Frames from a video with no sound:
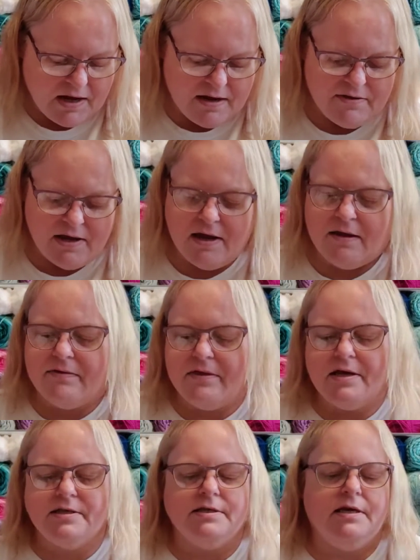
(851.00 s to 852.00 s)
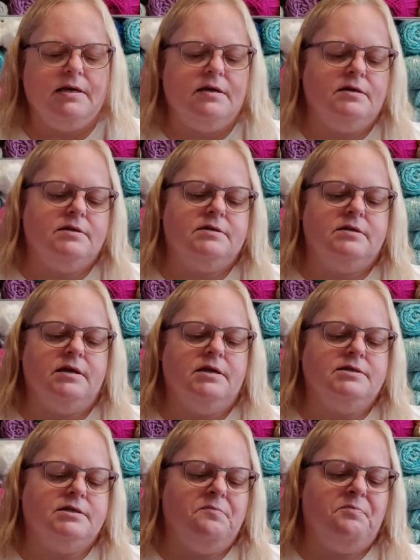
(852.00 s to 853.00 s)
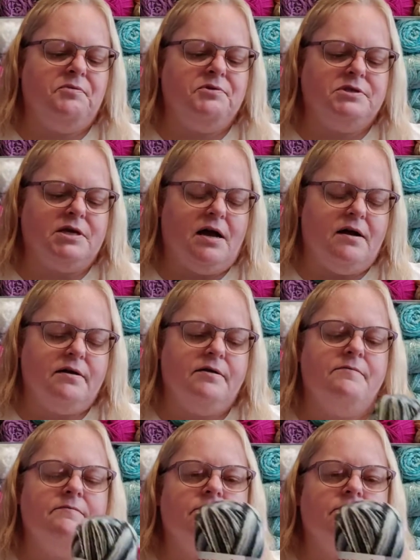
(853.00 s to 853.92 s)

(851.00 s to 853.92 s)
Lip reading: And then this is the simple sock